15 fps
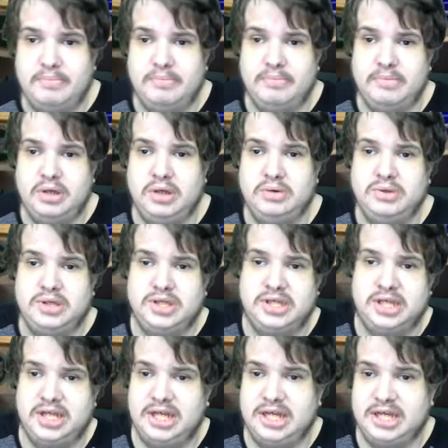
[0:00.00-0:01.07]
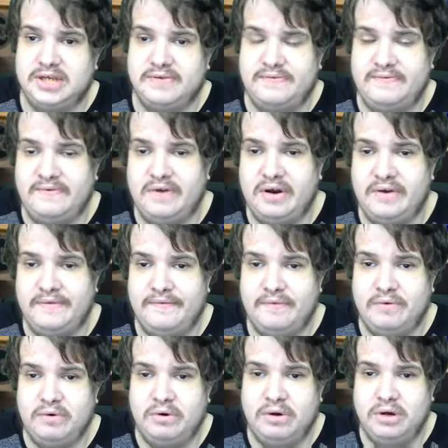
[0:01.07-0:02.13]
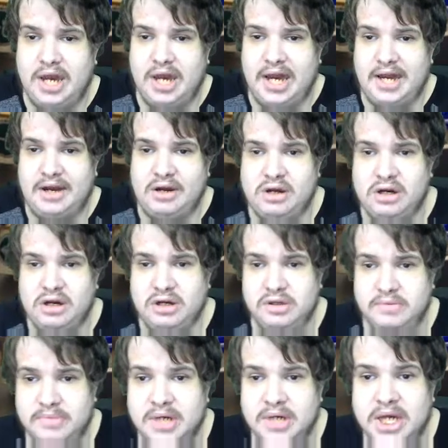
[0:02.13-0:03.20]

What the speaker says: losing to Leeds 5-4 at home.